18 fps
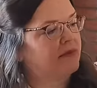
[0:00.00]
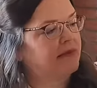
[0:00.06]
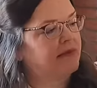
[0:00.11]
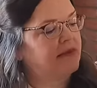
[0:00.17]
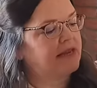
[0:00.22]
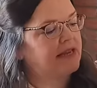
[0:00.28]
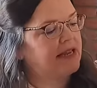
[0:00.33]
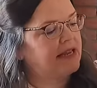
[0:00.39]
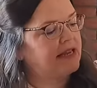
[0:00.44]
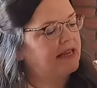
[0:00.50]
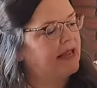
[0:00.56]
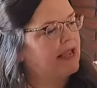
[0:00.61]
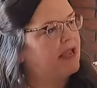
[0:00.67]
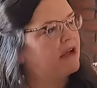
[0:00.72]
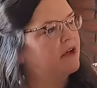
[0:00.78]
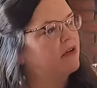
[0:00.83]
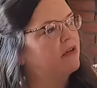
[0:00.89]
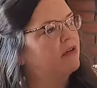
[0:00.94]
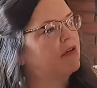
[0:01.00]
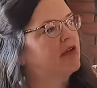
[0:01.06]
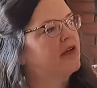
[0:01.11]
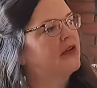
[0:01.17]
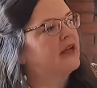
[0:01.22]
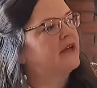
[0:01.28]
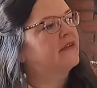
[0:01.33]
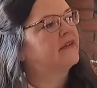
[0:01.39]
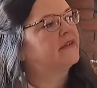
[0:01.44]
the detail,
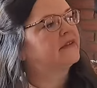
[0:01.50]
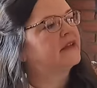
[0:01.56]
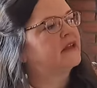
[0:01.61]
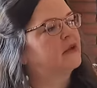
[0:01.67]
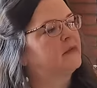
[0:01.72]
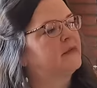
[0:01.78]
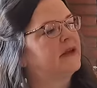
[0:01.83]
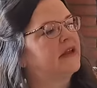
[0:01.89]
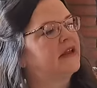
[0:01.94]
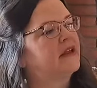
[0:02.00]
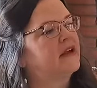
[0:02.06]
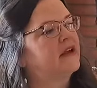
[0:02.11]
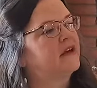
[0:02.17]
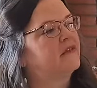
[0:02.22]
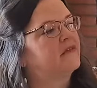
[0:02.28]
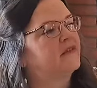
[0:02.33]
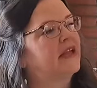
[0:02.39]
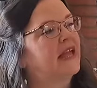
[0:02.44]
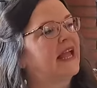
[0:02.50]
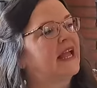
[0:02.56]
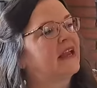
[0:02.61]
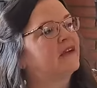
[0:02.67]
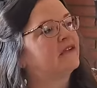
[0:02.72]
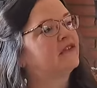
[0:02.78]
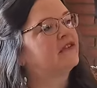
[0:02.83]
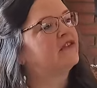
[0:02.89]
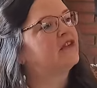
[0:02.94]
this little bit of
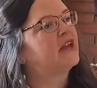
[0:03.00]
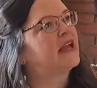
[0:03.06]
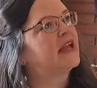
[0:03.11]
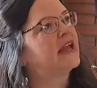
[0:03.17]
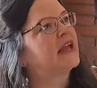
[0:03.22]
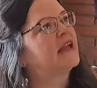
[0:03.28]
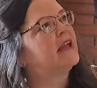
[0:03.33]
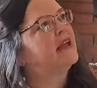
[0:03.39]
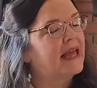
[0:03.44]
candlestick,